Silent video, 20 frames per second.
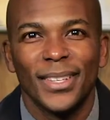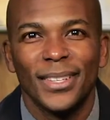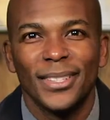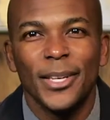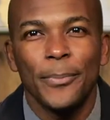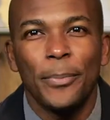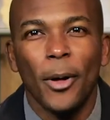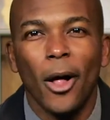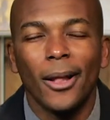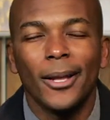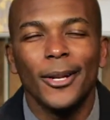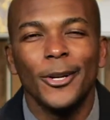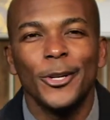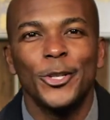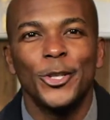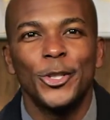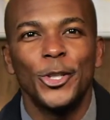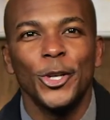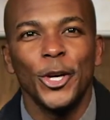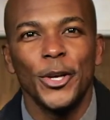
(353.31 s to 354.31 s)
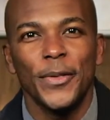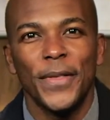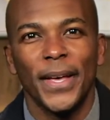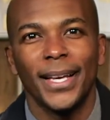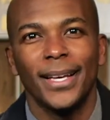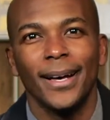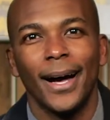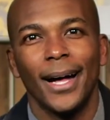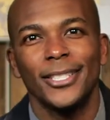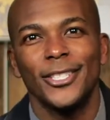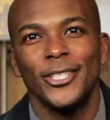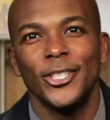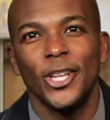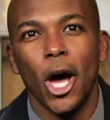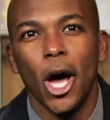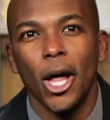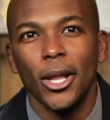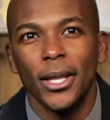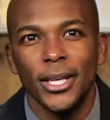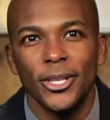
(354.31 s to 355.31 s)
See, Paul understood that God's
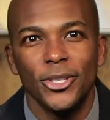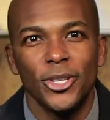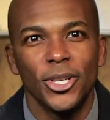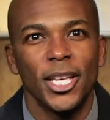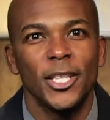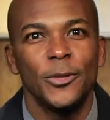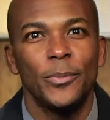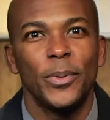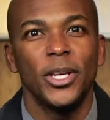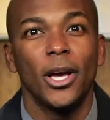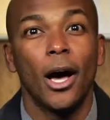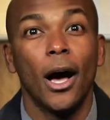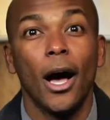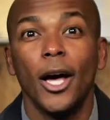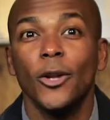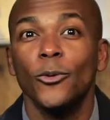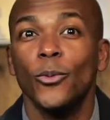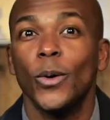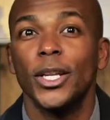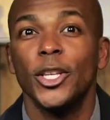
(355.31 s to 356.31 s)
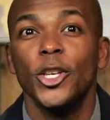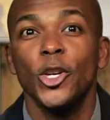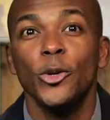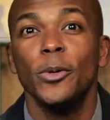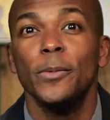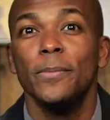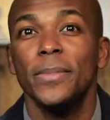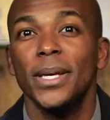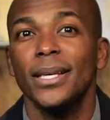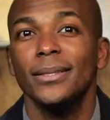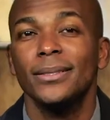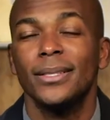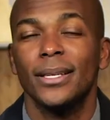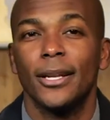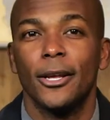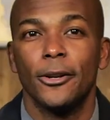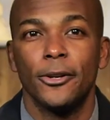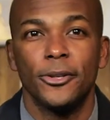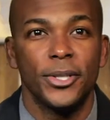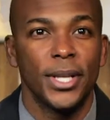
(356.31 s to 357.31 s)
knowledge is beyond what human beings can
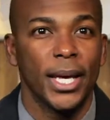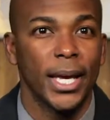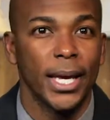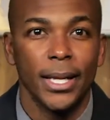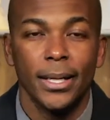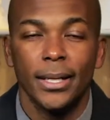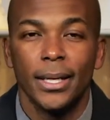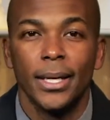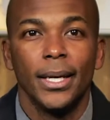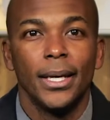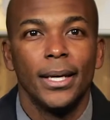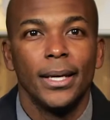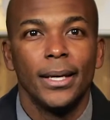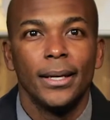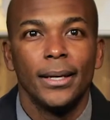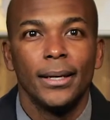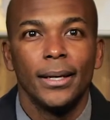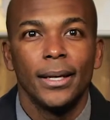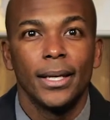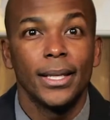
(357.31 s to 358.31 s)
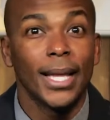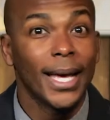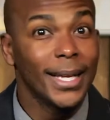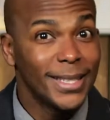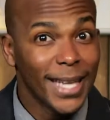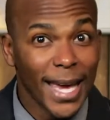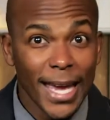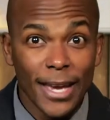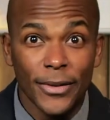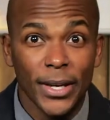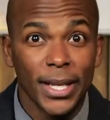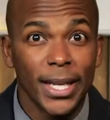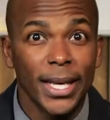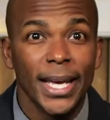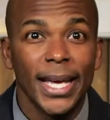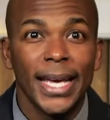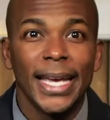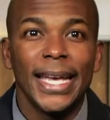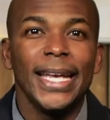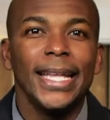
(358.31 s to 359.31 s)
understand. And like David,
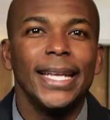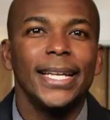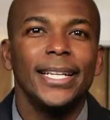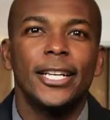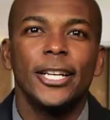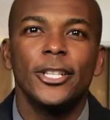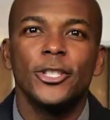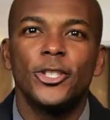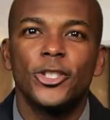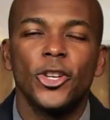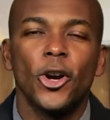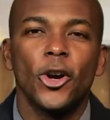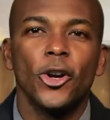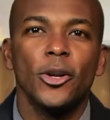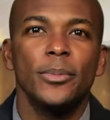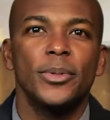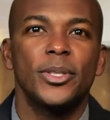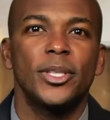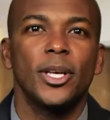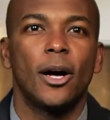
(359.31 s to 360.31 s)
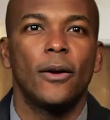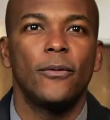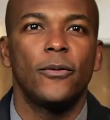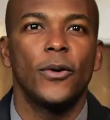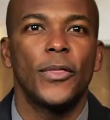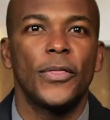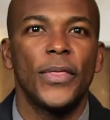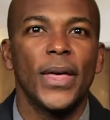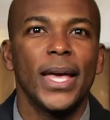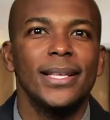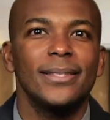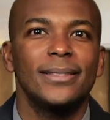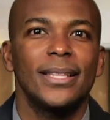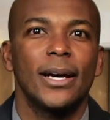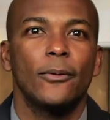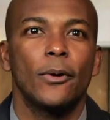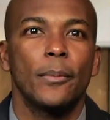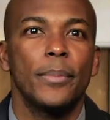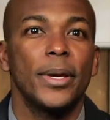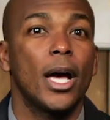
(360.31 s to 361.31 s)
he didn't concern himself with things
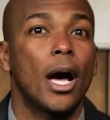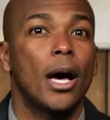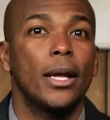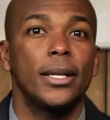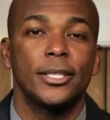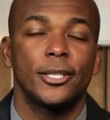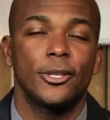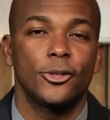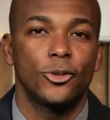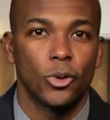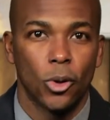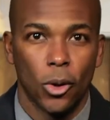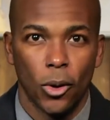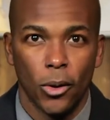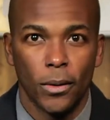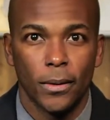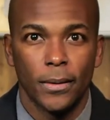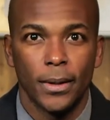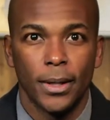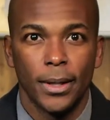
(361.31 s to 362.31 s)
that were beyond his control.